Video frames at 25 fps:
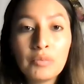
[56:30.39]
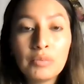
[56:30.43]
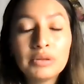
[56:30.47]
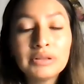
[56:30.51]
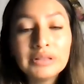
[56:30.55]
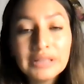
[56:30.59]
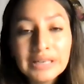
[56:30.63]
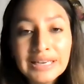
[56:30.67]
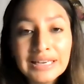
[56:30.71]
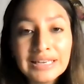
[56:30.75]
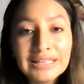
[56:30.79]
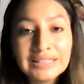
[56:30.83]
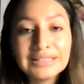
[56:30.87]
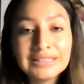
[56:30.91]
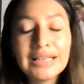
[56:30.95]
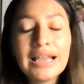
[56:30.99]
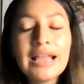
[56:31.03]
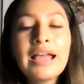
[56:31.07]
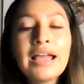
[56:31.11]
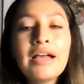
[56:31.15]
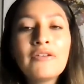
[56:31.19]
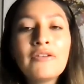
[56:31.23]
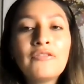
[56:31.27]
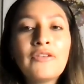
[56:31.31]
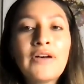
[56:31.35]
Please
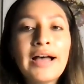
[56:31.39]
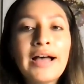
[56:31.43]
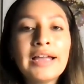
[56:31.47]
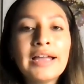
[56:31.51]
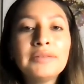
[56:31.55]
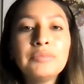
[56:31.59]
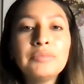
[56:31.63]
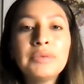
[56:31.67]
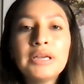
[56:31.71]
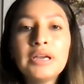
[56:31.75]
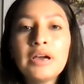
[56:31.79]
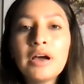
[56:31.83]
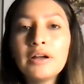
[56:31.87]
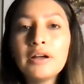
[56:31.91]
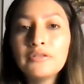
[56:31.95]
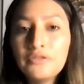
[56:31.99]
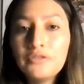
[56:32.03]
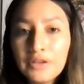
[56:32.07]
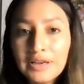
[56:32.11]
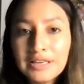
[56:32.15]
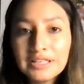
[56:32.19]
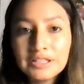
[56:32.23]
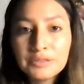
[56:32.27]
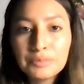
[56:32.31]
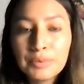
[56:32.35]
find me on
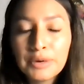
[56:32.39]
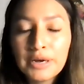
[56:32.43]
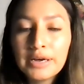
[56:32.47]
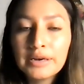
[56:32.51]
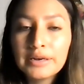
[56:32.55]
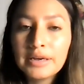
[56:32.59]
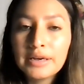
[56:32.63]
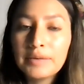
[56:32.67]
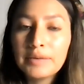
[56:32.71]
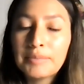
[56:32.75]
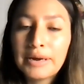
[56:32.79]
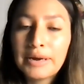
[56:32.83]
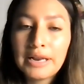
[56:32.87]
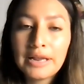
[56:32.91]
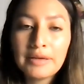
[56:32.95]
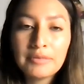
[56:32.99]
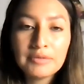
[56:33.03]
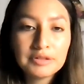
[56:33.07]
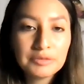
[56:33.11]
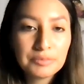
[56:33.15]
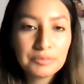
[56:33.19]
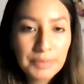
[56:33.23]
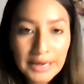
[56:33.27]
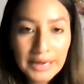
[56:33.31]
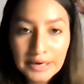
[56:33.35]
Facebook. My name
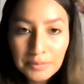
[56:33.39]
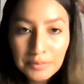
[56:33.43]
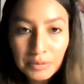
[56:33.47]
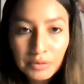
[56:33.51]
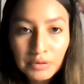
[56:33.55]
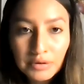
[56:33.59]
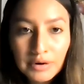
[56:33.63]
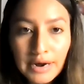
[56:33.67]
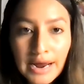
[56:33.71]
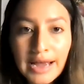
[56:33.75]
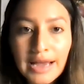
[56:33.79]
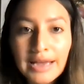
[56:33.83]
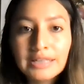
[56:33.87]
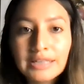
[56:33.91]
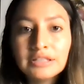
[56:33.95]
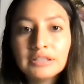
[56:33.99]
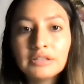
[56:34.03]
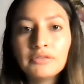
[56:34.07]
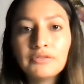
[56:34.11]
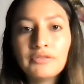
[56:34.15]
is Betty Perez.